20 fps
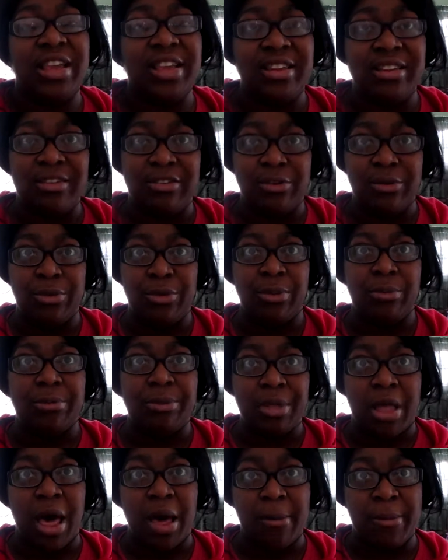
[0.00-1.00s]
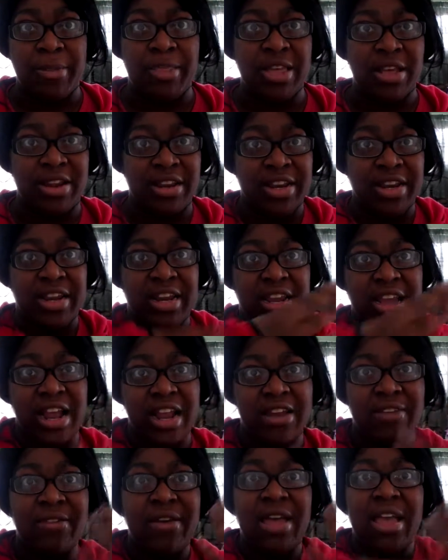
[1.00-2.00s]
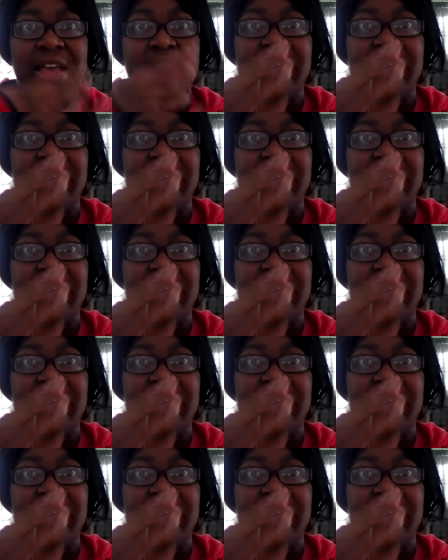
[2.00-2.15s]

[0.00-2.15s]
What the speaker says: into the plot without any kind of